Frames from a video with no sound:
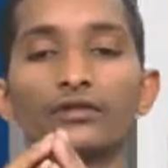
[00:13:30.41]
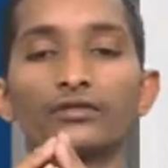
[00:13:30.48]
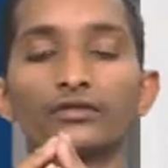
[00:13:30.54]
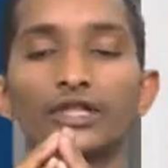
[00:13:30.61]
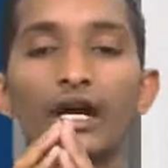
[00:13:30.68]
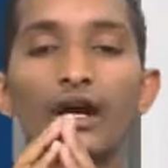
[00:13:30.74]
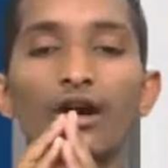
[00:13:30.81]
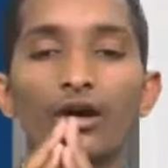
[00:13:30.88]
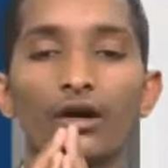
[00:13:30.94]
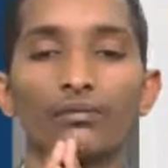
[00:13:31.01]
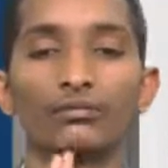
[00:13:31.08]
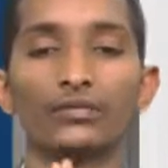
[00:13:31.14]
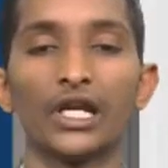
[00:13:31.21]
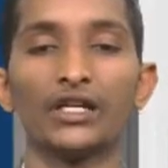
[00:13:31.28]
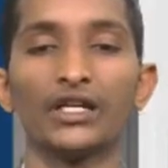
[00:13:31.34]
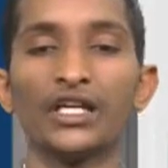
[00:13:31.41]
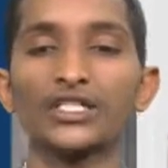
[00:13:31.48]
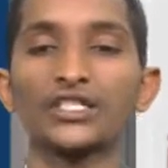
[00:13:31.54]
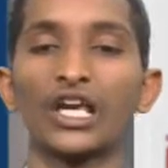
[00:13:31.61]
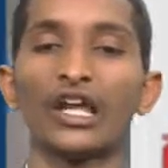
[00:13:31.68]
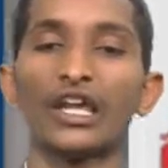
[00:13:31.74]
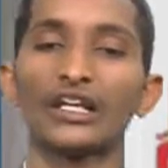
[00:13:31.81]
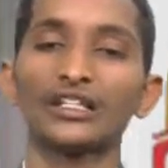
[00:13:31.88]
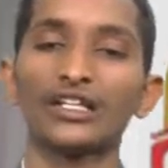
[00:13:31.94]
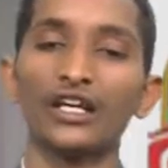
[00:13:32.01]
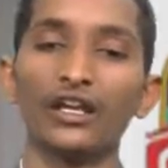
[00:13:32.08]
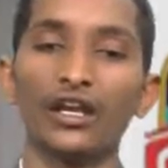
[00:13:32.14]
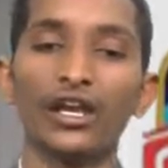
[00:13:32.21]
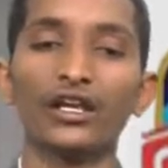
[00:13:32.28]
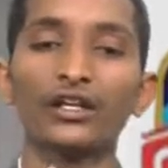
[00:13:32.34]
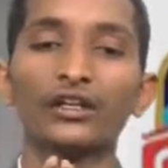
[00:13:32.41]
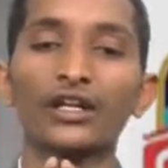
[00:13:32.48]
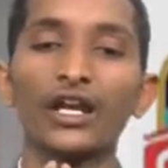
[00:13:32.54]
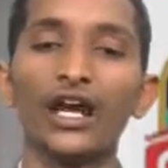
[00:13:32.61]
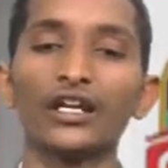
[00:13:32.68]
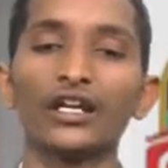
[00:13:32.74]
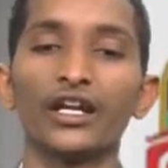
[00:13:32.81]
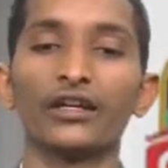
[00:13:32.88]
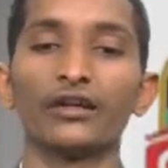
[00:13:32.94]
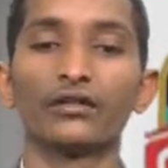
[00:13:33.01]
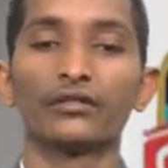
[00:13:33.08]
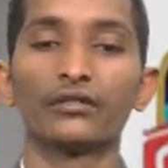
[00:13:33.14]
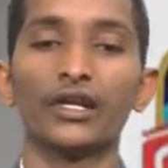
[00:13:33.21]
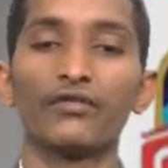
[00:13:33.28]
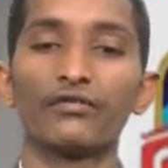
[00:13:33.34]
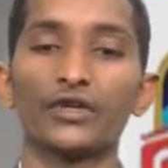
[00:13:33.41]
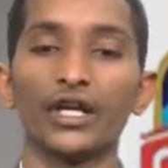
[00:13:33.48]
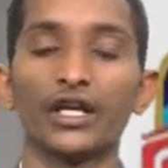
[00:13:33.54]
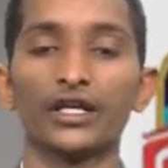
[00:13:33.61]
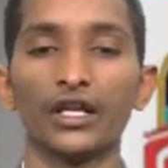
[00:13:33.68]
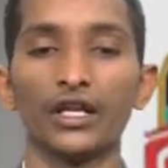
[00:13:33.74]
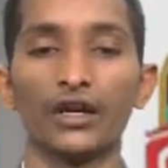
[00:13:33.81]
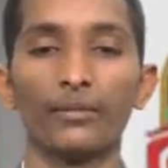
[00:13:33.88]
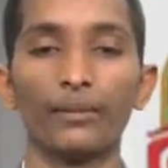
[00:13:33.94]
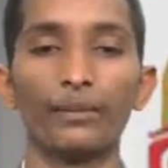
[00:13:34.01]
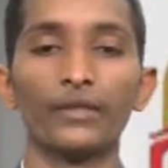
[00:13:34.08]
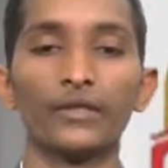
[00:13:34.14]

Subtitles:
blood is collected in left atrium.